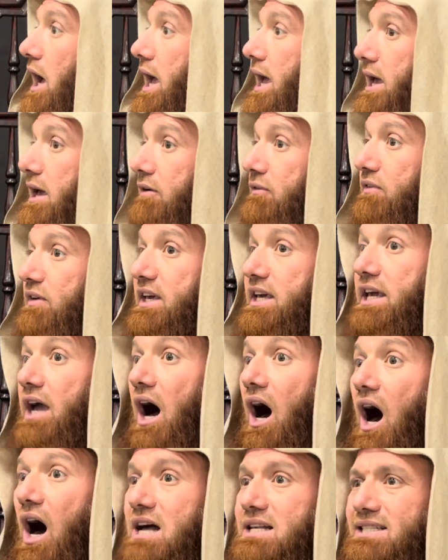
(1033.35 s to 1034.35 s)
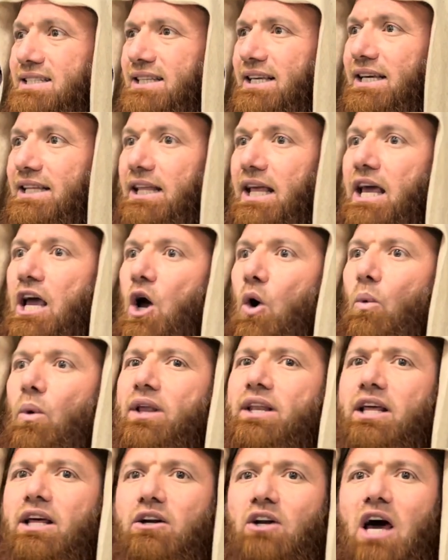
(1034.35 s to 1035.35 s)
If he asks it, when
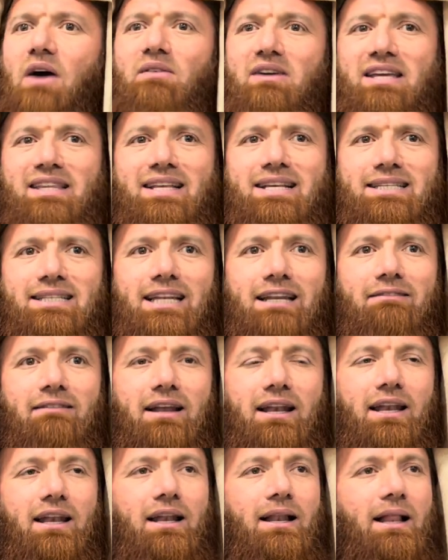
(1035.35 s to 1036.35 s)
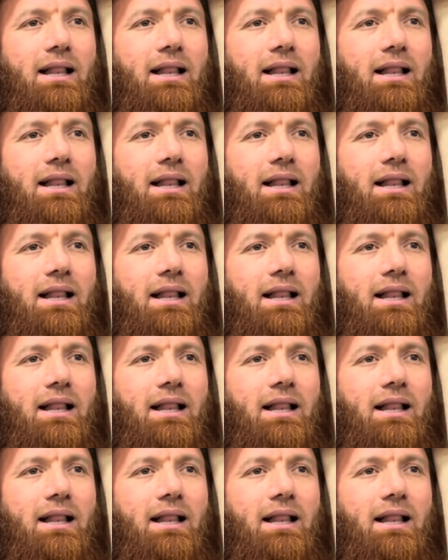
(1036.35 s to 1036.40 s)
he arrives in this level,